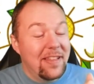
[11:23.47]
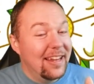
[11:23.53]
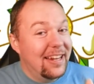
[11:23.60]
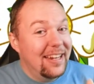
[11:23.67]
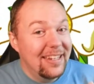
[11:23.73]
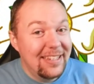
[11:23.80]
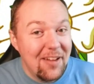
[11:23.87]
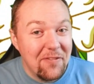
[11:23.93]

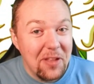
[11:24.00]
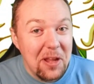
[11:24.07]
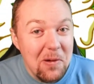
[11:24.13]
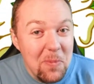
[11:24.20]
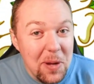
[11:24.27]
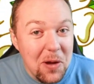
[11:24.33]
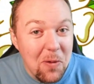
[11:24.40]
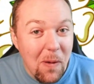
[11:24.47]
it
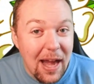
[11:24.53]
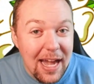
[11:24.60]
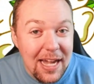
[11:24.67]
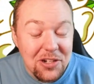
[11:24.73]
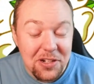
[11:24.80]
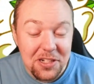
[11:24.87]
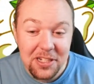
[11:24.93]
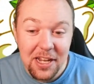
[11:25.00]
would be quite
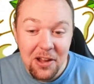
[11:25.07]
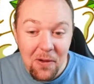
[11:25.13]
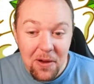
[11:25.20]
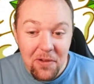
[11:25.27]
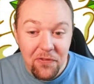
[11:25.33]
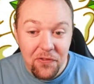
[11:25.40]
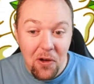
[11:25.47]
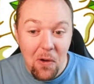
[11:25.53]
interesting
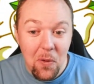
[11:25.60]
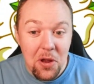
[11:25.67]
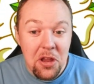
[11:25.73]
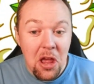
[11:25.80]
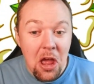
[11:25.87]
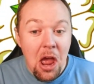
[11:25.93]
going forward.